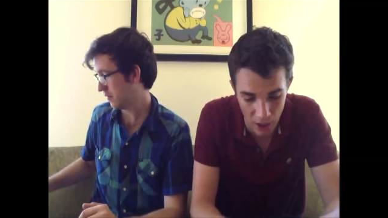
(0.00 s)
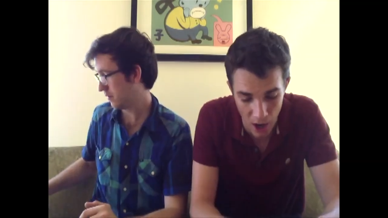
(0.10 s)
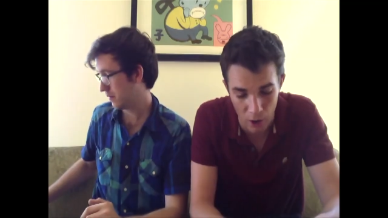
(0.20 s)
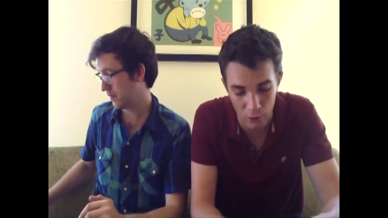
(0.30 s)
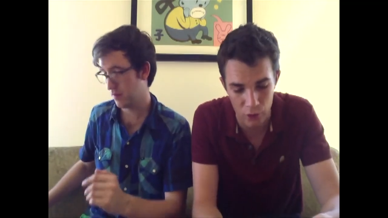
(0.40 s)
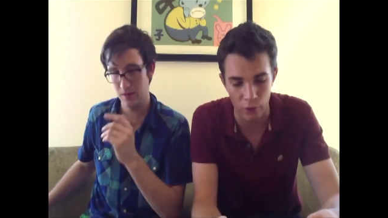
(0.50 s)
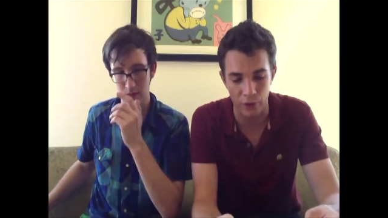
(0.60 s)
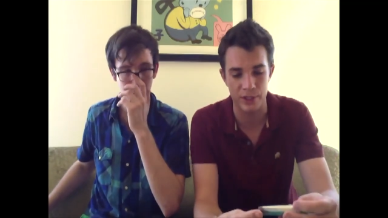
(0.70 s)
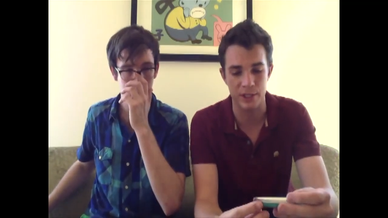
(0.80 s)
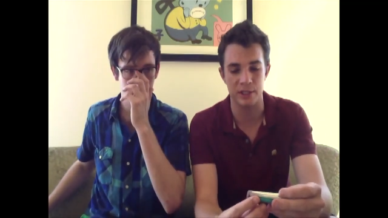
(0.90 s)
Speaker 1: Oh,
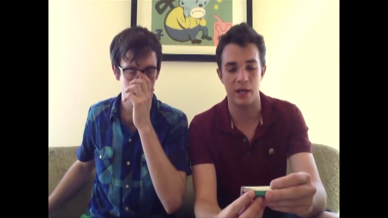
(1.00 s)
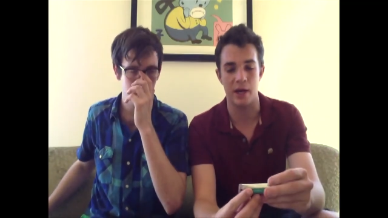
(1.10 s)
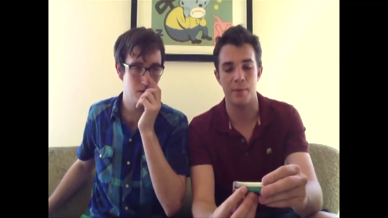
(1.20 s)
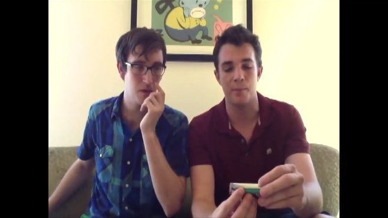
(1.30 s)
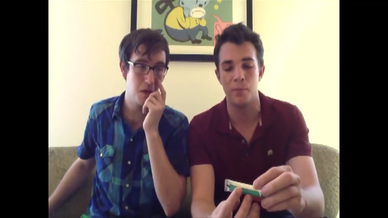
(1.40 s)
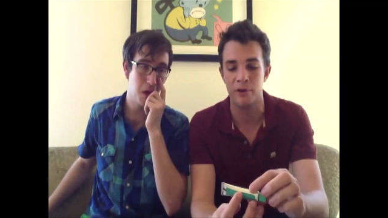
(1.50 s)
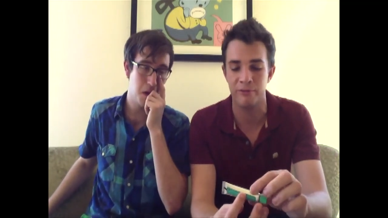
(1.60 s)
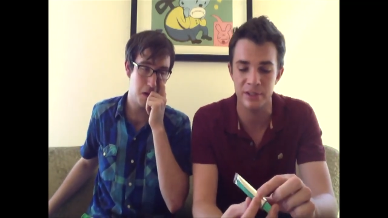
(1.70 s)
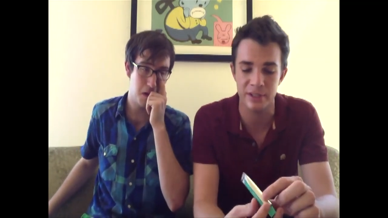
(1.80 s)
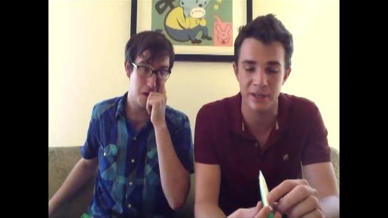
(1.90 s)
cool. This is
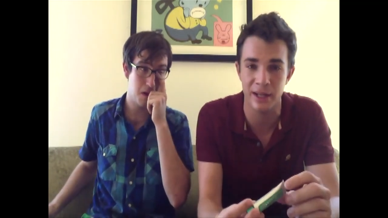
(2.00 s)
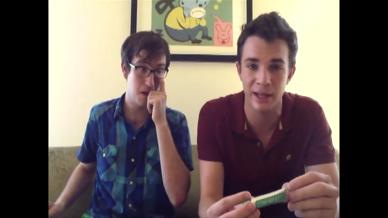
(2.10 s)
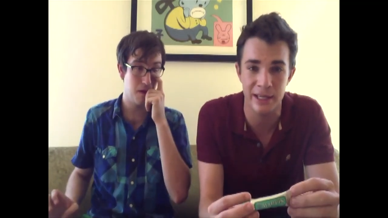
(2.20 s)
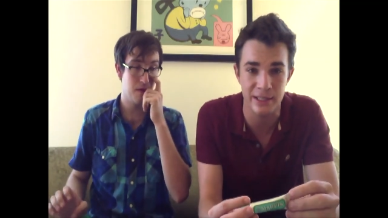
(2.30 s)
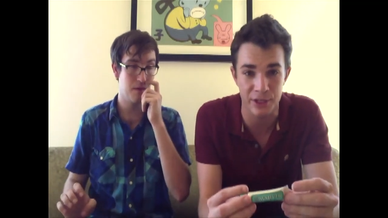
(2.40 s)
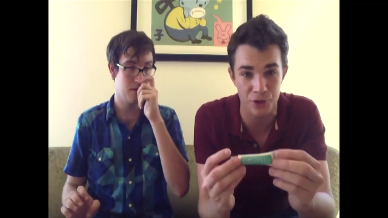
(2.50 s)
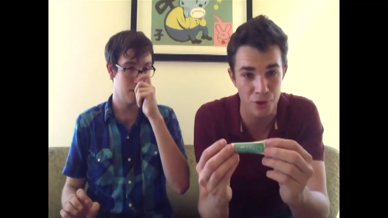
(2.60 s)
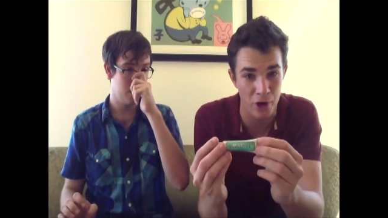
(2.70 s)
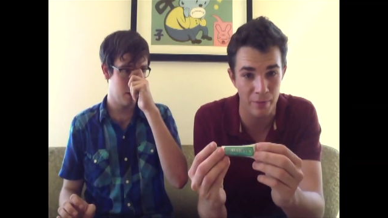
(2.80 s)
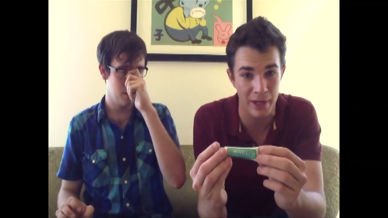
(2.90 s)
Marvis Classic
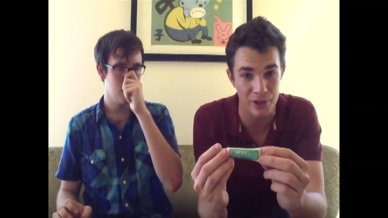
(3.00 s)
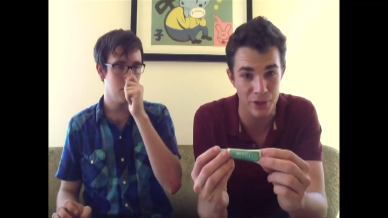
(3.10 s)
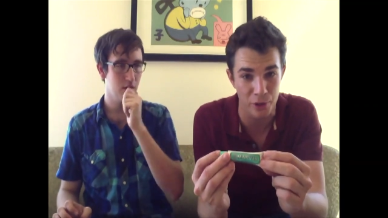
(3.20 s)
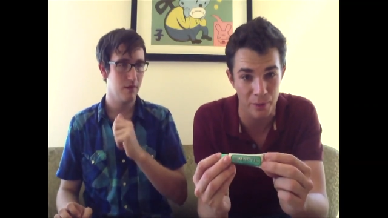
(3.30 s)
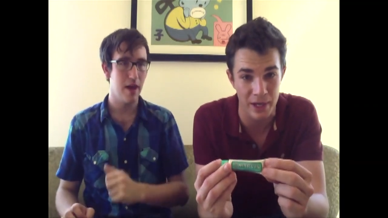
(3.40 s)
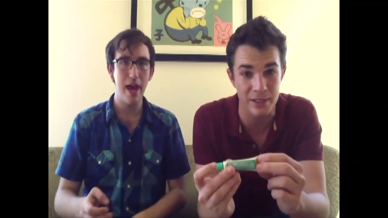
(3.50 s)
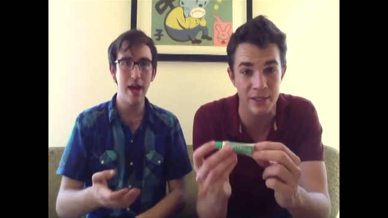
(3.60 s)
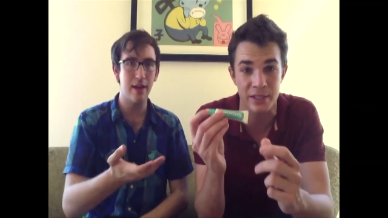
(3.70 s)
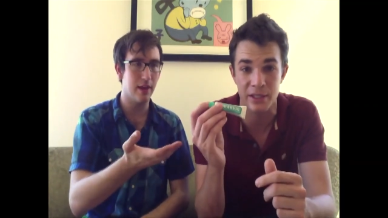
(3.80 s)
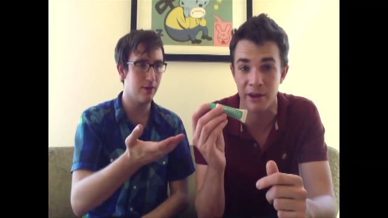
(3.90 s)
Strong Mint Toothpaste.
Speaker 2: Hey,
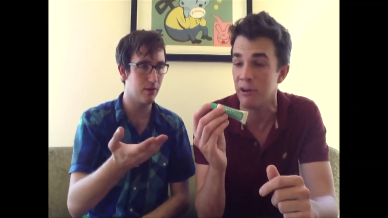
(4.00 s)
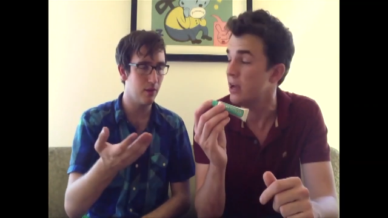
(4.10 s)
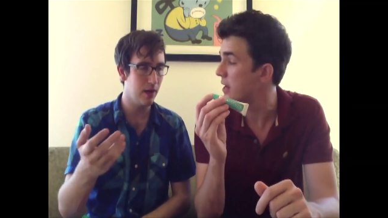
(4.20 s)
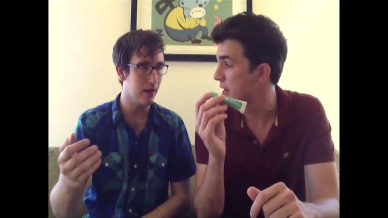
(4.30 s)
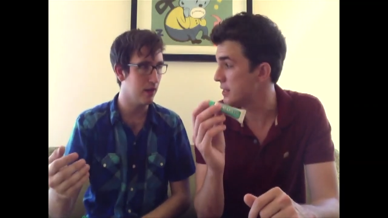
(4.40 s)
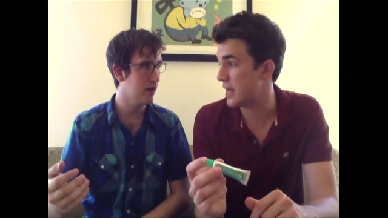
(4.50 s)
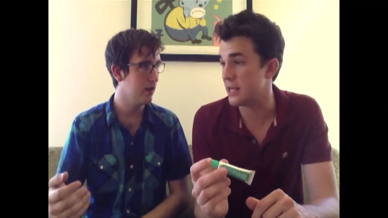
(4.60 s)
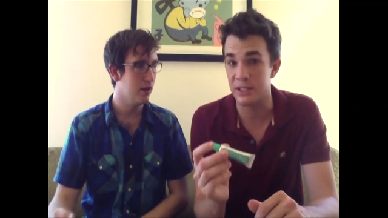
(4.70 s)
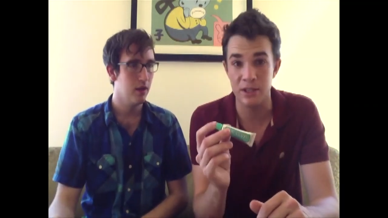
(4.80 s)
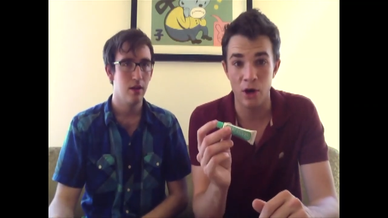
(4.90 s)
this stuff great.
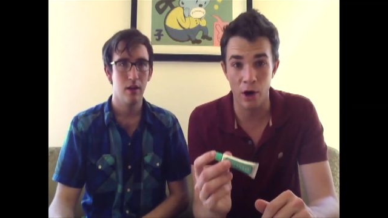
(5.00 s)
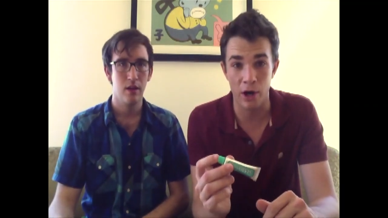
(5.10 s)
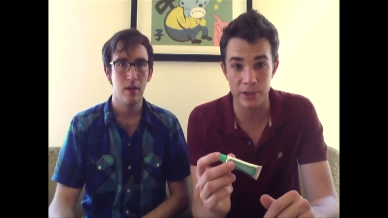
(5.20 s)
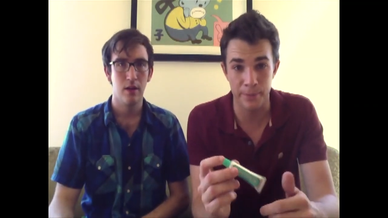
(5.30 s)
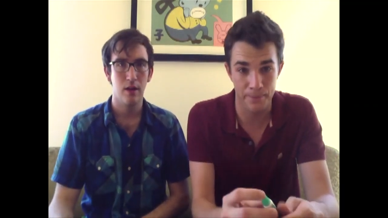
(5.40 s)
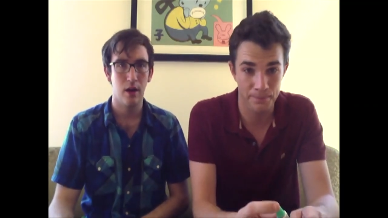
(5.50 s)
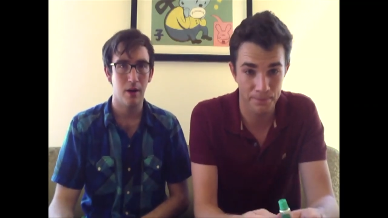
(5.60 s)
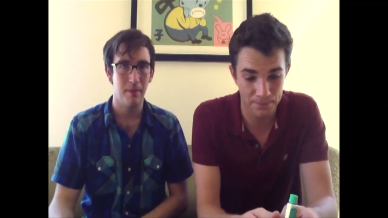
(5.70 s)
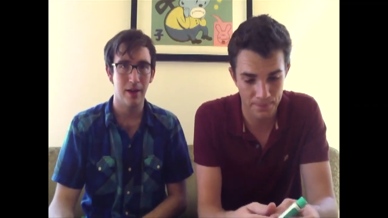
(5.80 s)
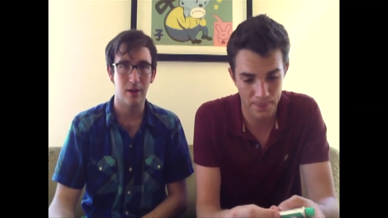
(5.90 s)
Tastes awesome. Oh,
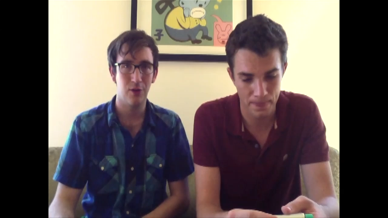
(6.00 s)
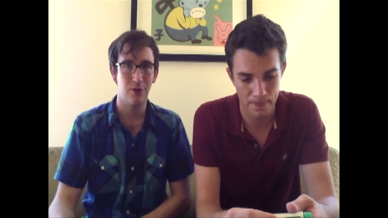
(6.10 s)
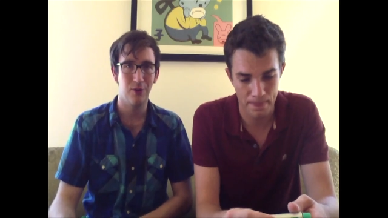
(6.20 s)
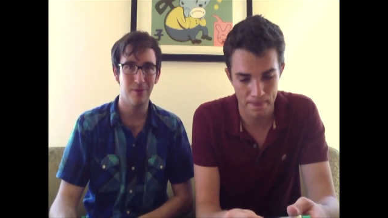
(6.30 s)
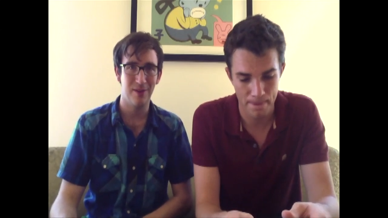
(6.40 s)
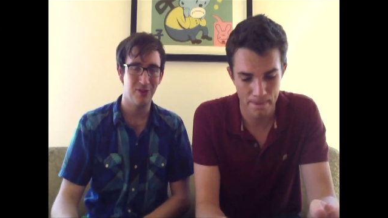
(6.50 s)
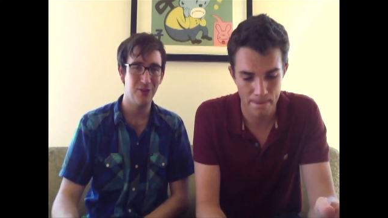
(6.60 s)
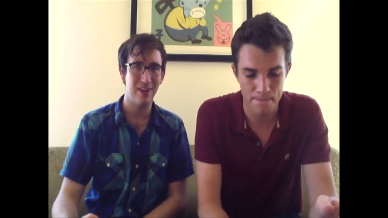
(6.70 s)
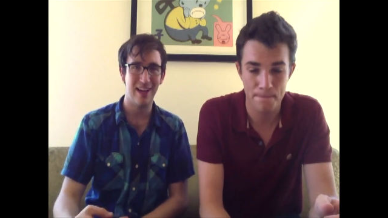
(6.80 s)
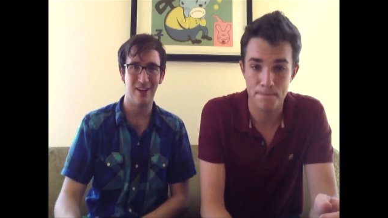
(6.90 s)
man, good toothpaste.
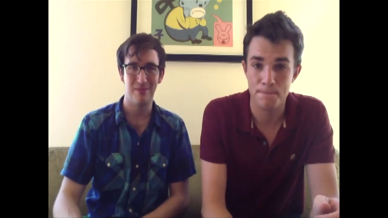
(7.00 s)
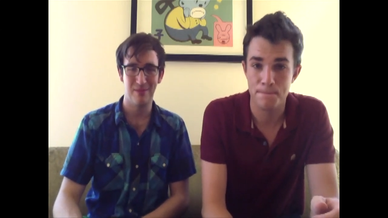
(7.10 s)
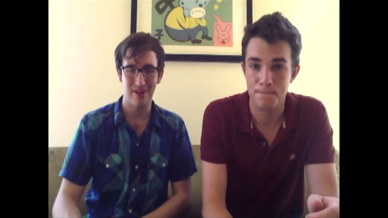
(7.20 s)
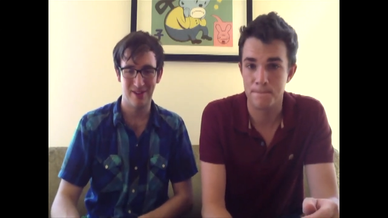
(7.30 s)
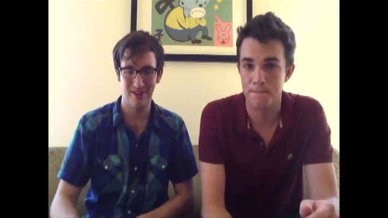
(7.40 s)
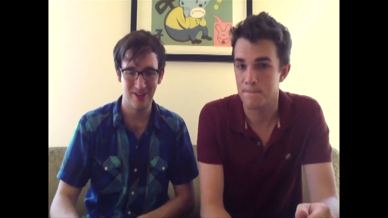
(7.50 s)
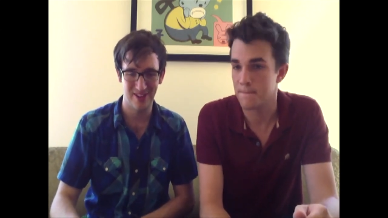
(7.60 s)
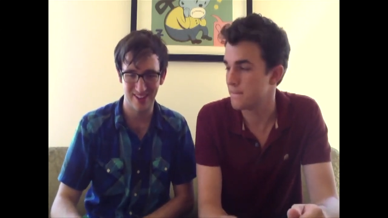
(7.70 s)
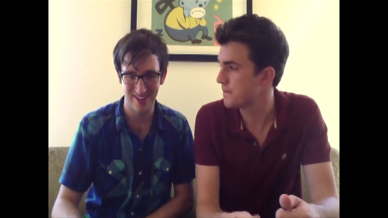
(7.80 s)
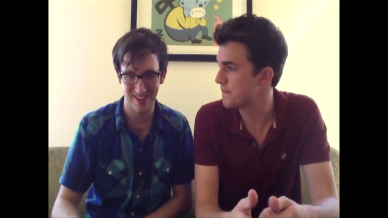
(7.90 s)
You got good breakfast.
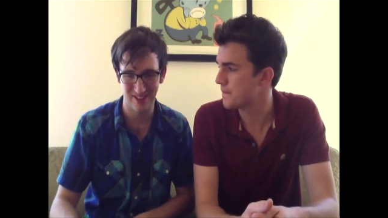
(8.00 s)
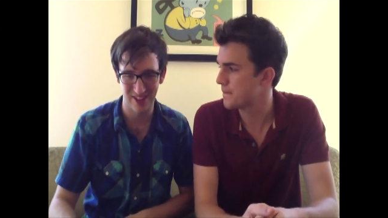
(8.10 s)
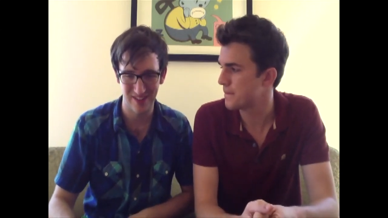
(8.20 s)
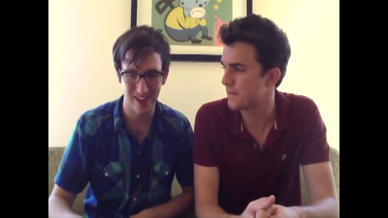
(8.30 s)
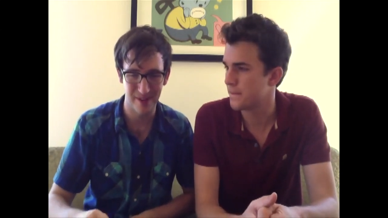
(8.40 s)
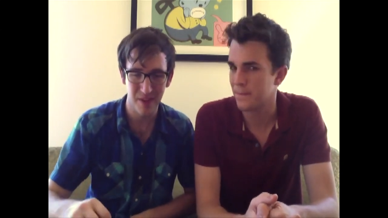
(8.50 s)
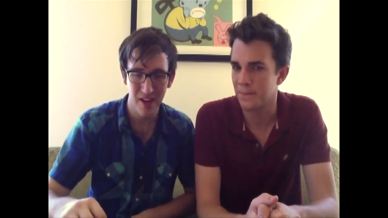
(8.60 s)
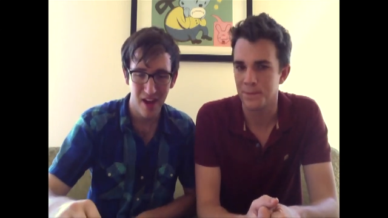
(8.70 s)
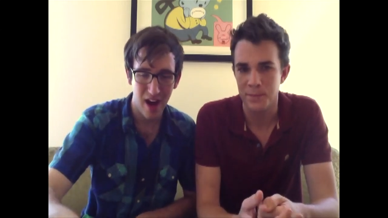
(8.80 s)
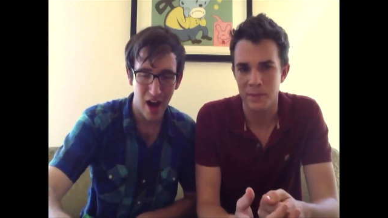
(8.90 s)
You shouldn't worry about
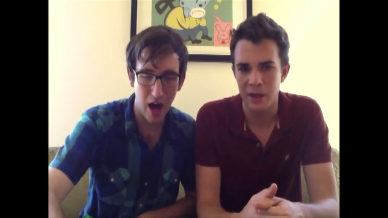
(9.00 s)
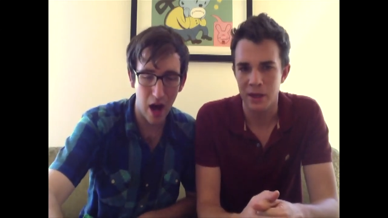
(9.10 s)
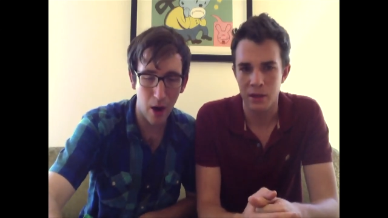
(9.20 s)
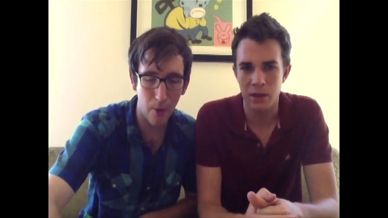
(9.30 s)
it.
Speaker 1: All